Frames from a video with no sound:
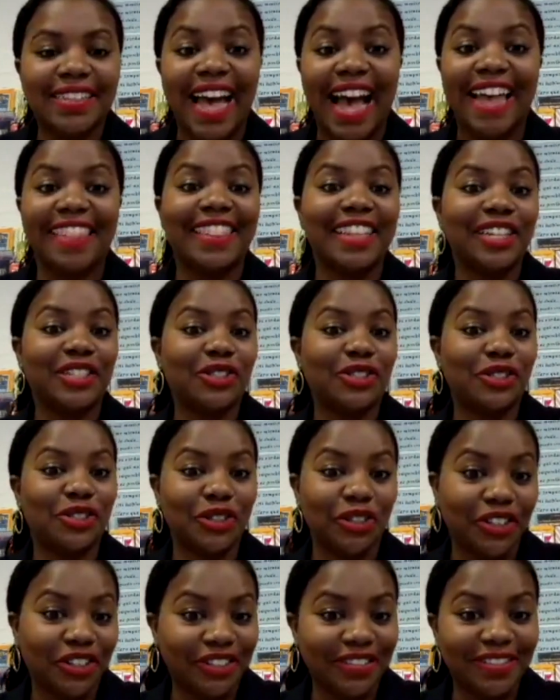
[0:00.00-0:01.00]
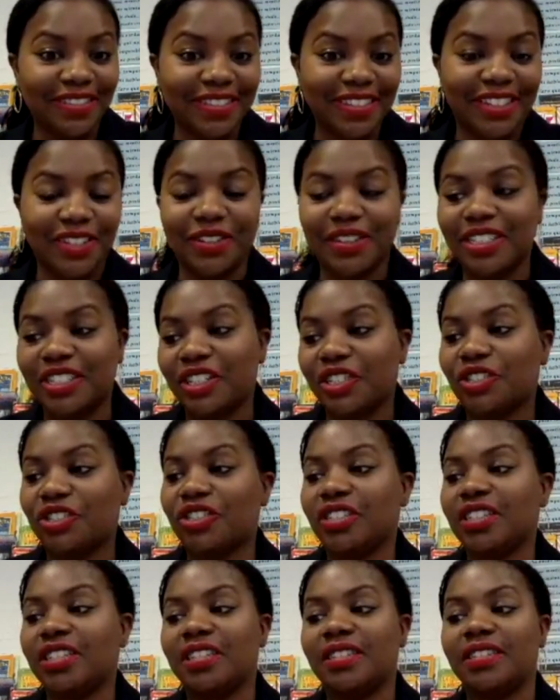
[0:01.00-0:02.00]
adicción,
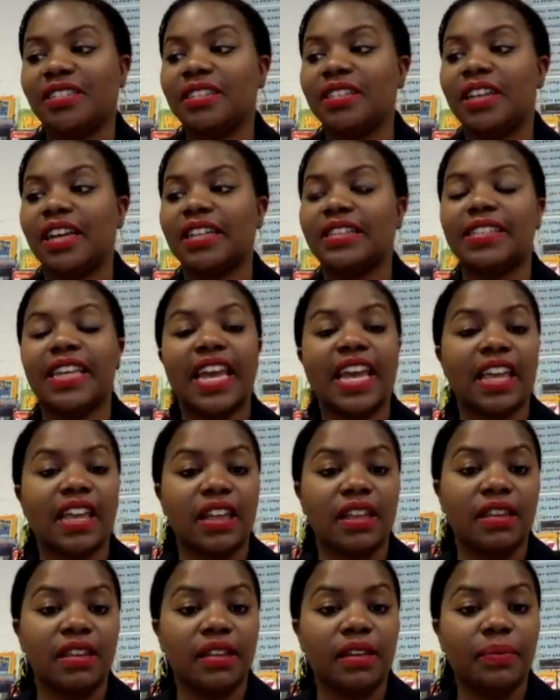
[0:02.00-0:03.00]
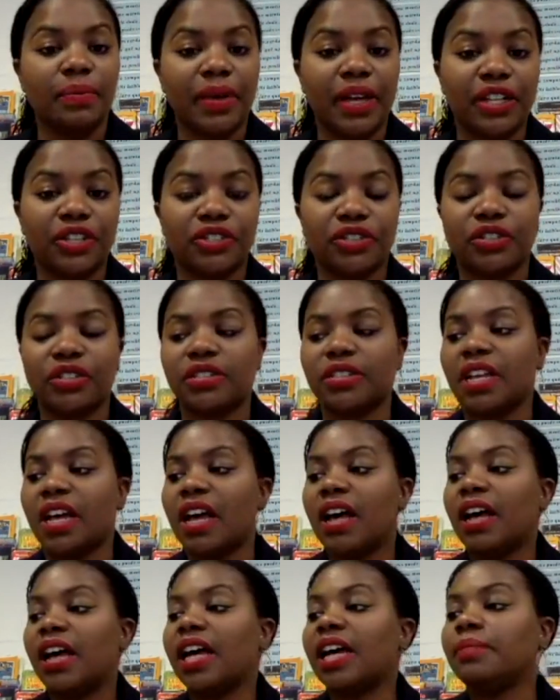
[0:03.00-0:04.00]
addiction, taking pictures,
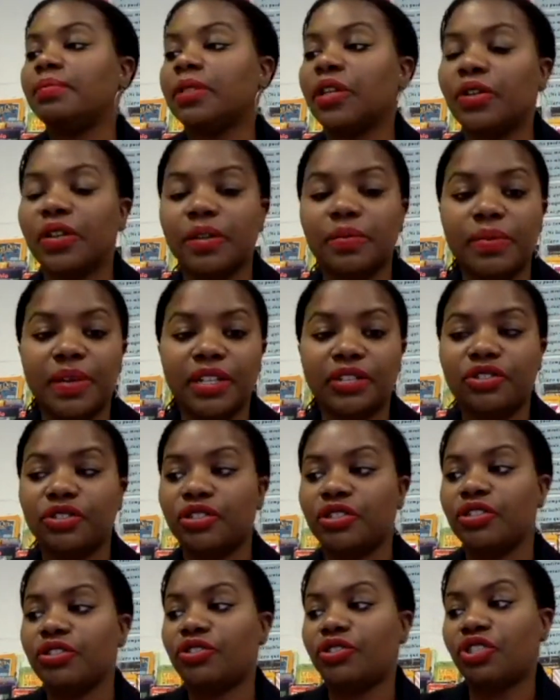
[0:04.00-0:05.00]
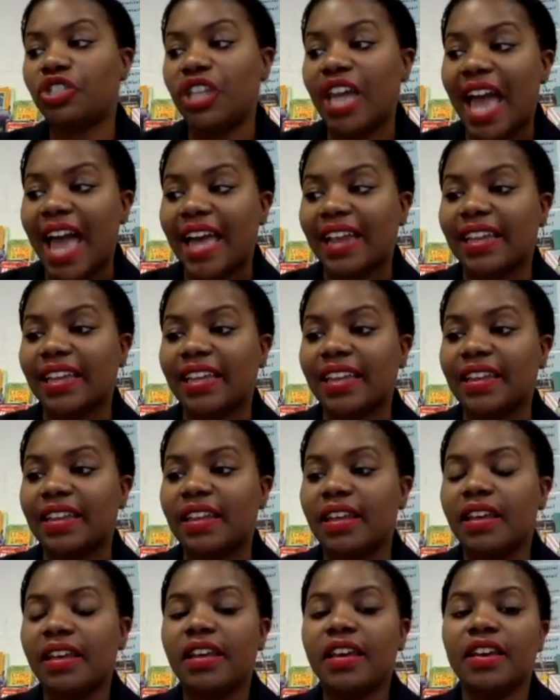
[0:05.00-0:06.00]
uploading pictures, chatting,
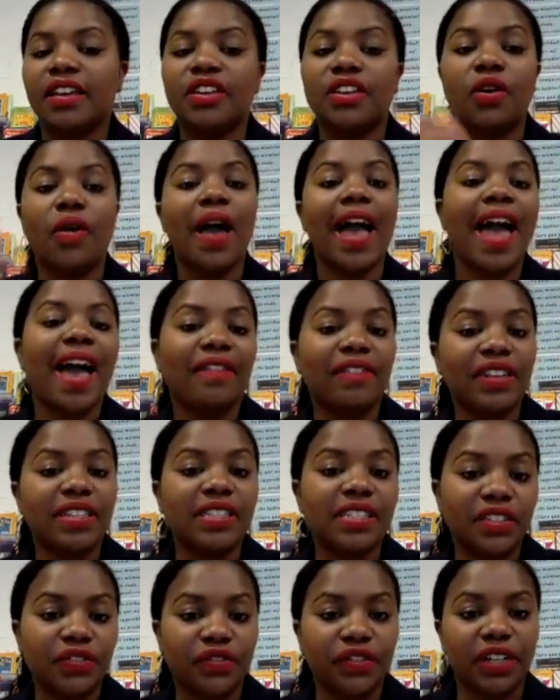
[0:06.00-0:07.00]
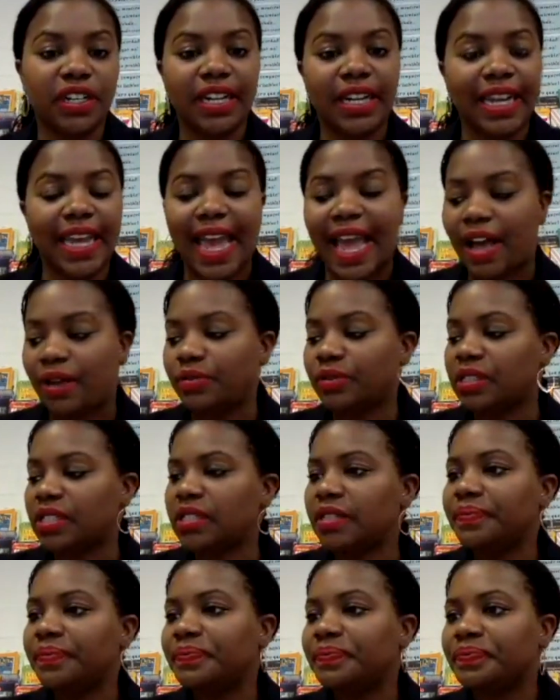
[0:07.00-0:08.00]
having different accounts.
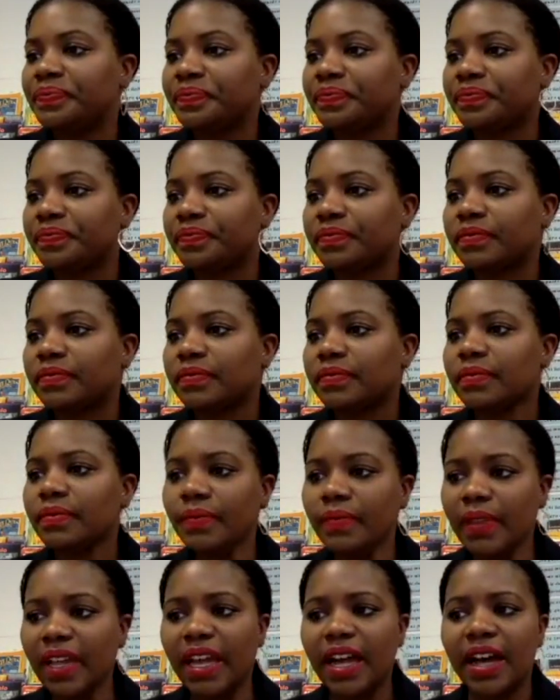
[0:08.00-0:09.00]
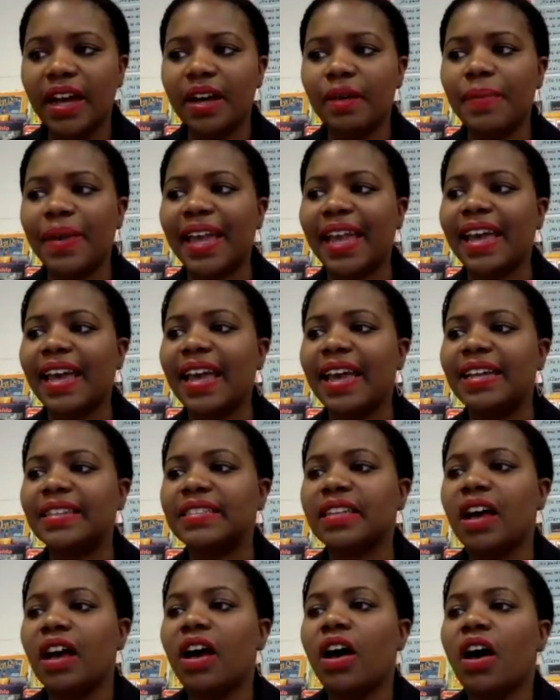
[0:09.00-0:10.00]
And
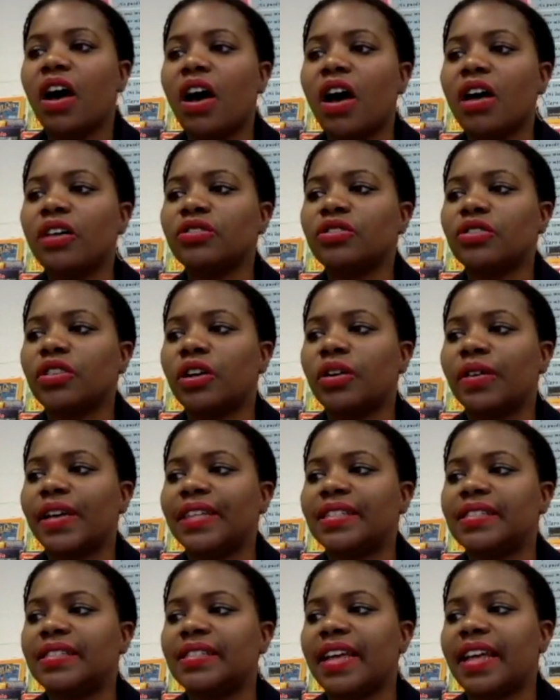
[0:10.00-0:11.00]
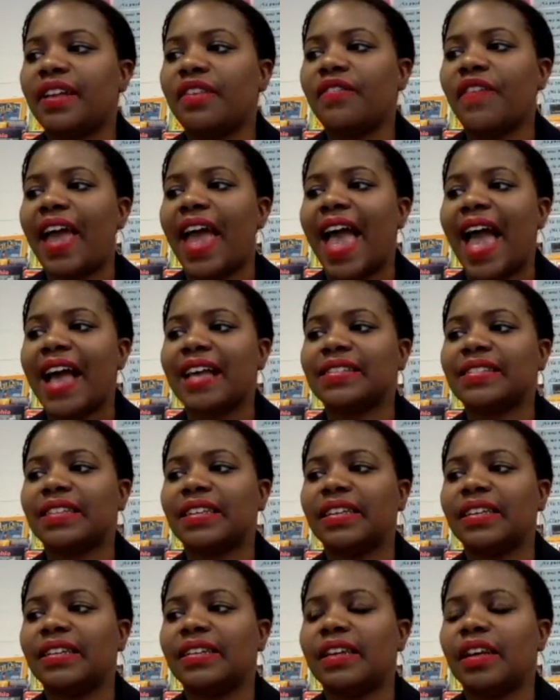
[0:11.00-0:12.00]
also, instead of
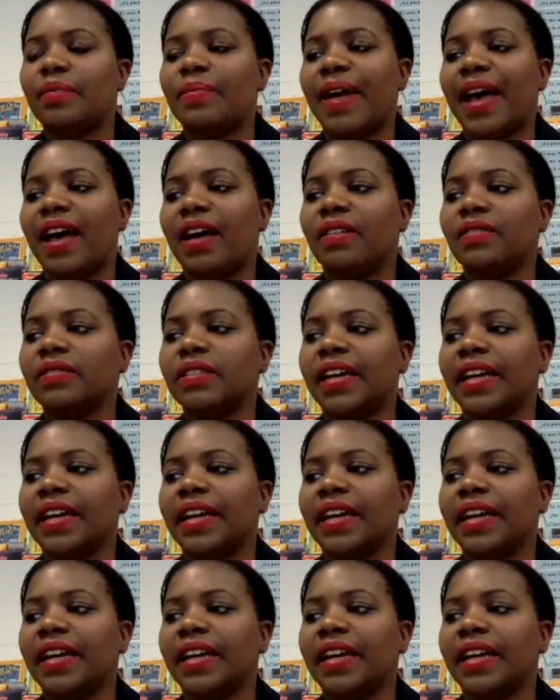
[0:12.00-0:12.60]
asking about